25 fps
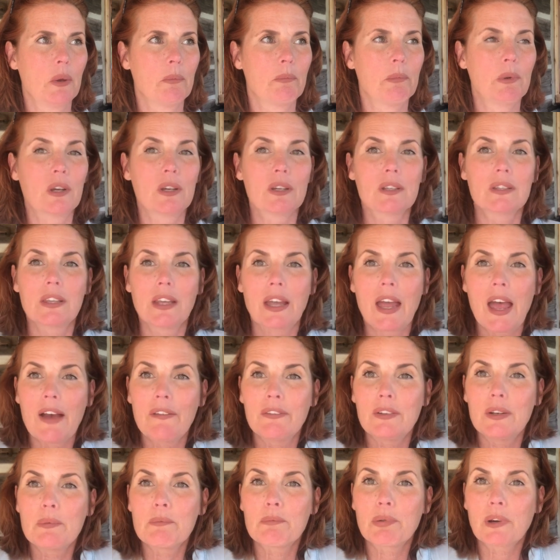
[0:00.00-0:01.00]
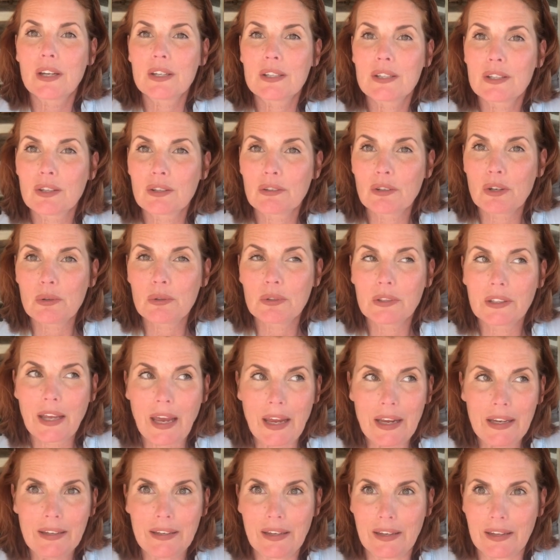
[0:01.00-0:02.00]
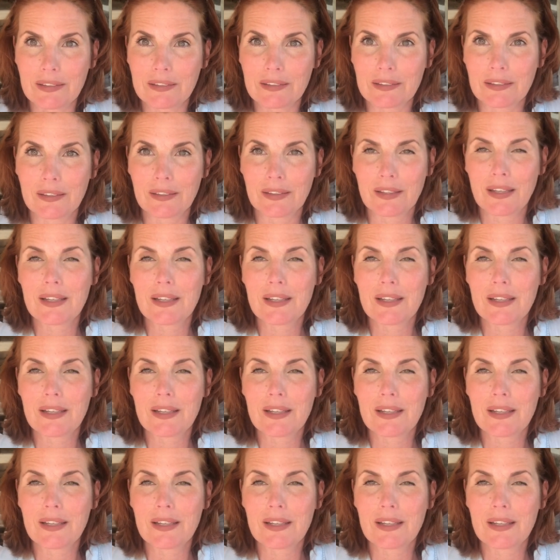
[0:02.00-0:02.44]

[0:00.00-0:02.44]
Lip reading: because they haven't embraced their own gayness.